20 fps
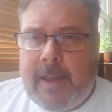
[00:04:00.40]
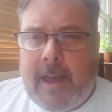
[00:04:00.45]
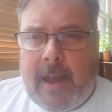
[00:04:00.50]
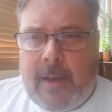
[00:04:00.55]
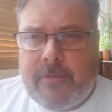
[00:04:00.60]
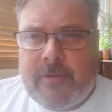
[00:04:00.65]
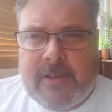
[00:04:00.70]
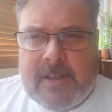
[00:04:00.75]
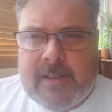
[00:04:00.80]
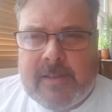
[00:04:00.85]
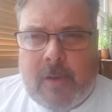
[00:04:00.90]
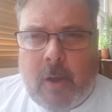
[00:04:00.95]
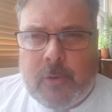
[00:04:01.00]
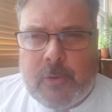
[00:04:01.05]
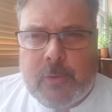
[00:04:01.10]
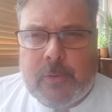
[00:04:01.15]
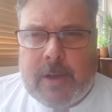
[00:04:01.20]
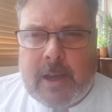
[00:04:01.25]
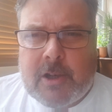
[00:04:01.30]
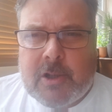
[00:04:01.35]
that after this
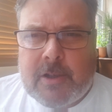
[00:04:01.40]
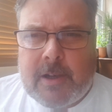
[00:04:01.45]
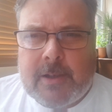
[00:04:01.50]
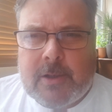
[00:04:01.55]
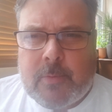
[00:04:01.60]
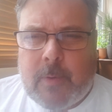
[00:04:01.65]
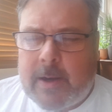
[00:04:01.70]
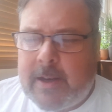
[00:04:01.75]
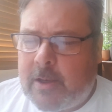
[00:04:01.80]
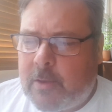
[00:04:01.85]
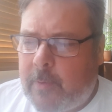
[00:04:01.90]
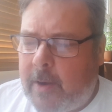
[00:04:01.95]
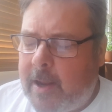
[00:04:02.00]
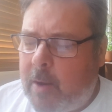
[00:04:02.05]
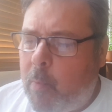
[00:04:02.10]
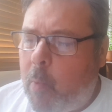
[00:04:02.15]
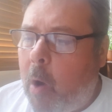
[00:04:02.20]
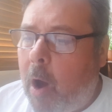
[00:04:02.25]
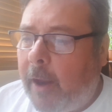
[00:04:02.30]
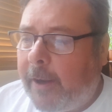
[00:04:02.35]
consultation in
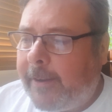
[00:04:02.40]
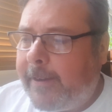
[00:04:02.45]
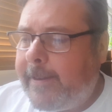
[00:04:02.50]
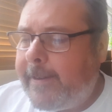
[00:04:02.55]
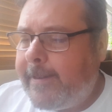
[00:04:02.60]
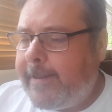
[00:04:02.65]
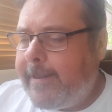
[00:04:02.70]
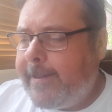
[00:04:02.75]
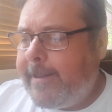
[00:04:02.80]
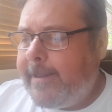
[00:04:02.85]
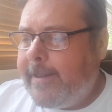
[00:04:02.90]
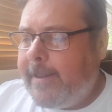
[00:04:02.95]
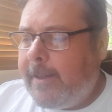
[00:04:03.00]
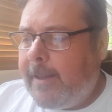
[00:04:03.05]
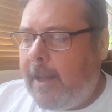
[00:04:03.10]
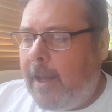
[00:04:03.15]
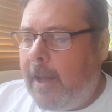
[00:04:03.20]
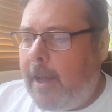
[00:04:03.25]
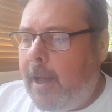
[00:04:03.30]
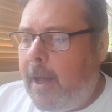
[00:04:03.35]
2021,
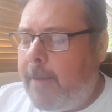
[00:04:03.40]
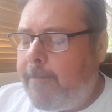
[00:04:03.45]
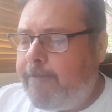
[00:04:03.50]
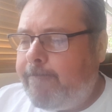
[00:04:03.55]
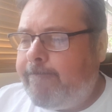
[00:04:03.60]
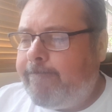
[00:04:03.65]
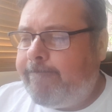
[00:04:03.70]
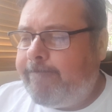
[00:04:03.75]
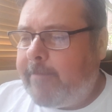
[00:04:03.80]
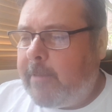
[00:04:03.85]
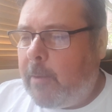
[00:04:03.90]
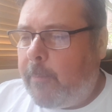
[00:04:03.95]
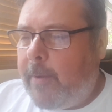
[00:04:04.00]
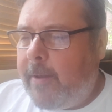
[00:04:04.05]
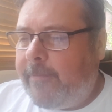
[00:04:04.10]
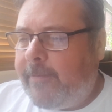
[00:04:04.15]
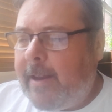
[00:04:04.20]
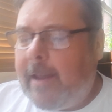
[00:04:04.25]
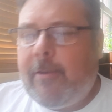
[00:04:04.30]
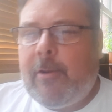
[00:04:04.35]
that
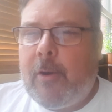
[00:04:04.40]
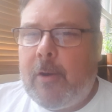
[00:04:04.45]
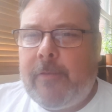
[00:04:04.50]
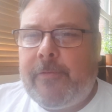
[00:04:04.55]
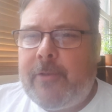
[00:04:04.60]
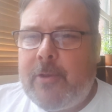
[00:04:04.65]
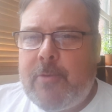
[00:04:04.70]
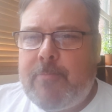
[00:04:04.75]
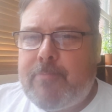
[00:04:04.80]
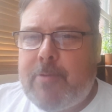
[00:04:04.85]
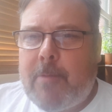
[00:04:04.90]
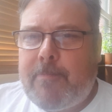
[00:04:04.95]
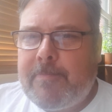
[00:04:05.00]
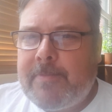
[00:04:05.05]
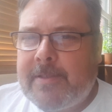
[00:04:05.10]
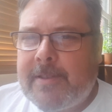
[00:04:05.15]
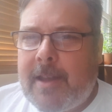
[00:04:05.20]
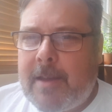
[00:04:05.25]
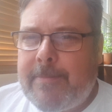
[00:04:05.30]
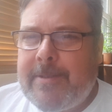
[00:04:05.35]
we've now got a few
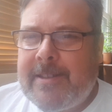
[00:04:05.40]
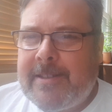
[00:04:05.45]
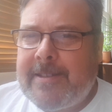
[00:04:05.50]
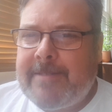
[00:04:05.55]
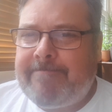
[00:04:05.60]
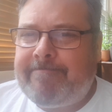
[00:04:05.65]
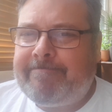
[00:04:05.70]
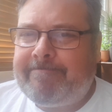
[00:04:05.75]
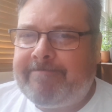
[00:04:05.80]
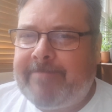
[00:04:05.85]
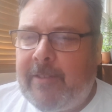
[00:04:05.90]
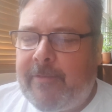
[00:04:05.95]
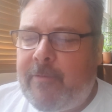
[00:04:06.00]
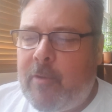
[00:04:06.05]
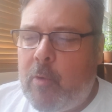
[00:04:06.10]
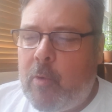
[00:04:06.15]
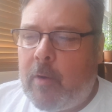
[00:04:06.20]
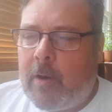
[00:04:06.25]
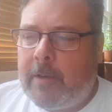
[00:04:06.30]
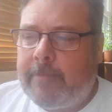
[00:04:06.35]
problems come into the
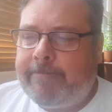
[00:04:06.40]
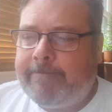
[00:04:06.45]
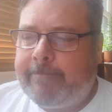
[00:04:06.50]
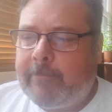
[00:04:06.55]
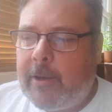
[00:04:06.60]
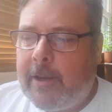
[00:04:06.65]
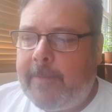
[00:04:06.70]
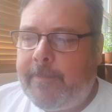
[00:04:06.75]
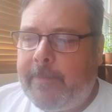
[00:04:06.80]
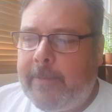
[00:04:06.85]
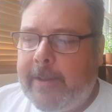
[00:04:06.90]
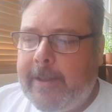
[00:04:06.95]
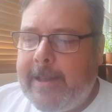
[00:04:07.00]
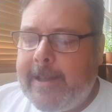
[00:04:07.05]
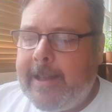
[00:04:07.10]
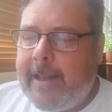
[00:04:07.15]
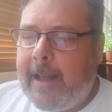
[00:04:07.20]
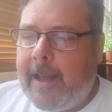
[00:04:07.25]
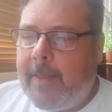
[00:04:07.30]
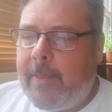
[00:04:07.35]
fore, right?
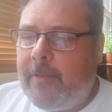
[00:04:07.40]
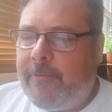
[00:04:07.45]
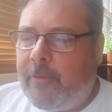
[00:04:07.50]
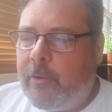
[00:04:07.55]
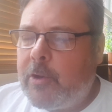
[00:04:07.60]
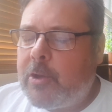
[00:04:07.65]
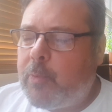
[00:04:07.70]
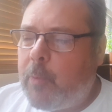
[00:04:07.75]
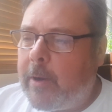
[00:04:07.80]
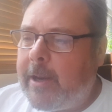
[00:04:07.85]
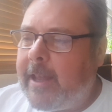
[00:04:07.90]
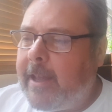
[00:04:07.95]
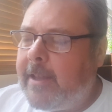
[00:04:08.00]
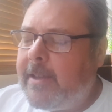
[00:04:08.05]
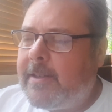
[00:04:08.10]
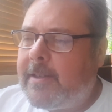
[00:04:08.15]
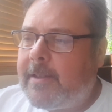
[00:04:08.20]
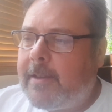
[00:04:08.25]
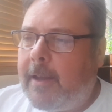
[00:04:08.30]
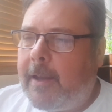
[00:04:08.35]
And the first one
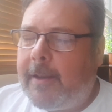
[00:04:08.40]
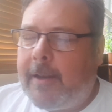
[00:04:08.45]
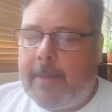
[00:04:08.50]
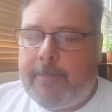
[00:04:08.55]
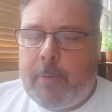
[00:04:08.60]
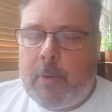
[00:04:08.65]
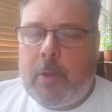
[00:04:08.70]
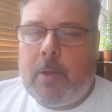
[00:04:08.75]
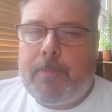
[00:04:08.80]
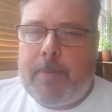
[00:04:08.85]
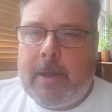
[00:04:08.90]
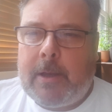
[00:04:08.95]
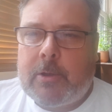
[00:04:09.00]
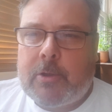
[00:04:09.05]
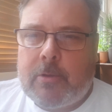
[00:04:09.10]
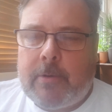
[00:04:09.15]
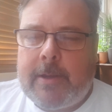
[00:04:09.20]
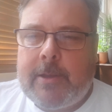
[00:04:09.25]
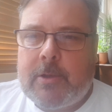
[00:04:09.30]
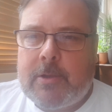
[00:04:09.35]
is, and I put the
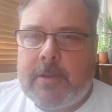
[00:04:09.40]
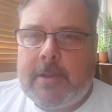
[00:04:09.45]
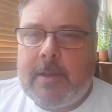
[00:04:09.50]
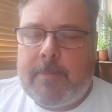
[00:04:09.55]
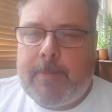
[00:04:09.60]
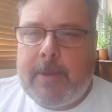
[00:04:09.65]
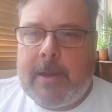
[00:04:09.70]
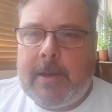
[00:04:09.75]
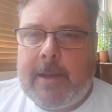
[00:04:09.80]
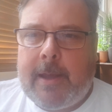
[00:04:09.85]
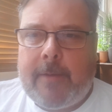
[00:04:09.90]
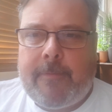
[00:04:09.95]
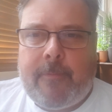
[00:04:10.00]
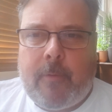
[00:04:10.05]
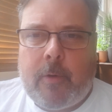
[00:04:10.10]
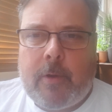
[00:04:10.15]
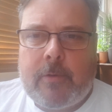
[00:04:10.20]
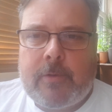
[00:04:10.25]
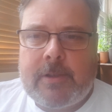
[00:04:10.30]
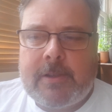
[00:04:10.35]
picture into the PDF
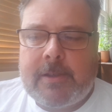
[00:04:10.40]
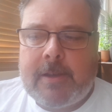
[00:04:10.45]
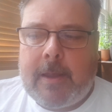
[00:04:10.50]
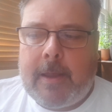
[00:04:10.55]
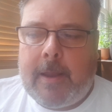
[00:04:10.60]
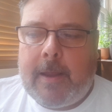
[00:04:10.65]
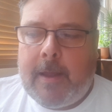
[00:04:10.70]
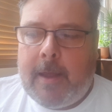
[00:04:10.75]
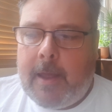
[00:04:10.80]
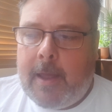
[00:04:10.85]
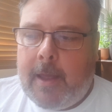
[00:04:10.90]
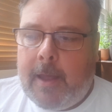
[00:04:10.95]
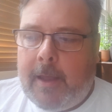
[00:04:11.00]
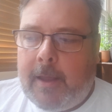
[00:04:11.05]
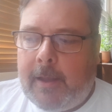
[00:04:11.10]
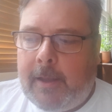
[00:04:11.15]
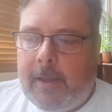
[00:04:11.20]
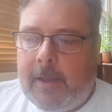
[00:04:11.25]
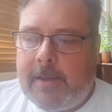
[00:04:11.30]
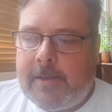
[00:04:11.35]
for you to see,
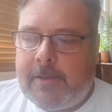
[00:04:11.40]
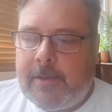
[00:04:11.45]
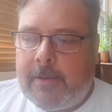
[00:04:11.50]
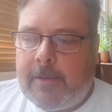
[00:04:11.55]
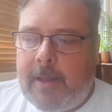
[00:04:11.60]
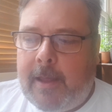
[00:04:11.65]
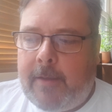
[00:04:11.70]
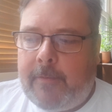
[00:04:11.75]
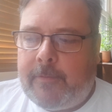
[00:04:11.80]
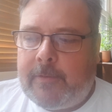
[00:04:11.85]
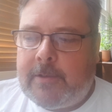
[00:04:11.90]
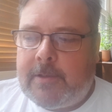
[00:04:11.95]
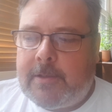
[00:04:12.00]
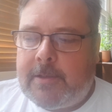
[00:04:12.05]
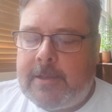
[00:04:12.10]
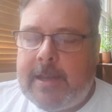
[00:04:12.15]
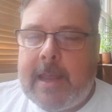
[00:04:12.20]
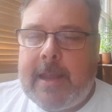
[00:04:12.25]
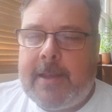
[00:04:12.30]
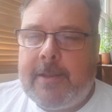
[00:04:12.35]
is that they've
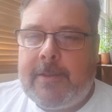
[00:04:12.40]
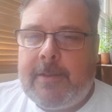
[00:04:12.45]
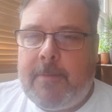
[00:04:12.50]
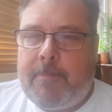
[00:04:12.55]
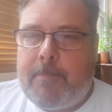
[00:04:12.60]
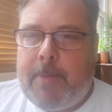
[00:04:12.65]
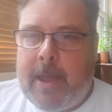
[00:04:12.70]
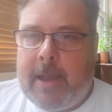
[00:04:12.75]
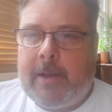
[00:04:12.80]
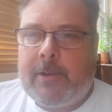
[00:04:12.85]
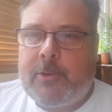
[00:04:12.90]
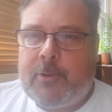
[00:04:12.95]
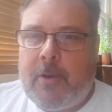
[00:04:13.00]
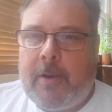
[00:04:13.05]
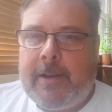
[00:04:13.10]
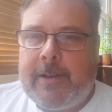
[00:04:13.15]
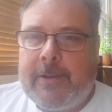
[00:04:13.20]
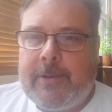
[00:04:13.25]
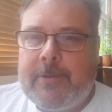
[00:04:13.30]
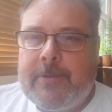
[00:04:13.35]
taken the pink
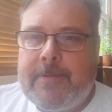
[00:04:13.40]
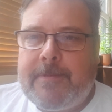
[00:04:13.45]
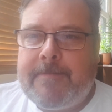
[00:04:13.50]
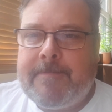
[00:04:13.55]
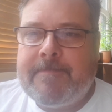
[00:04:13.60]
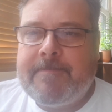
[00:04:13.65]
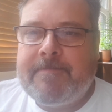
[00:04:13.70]
triangle,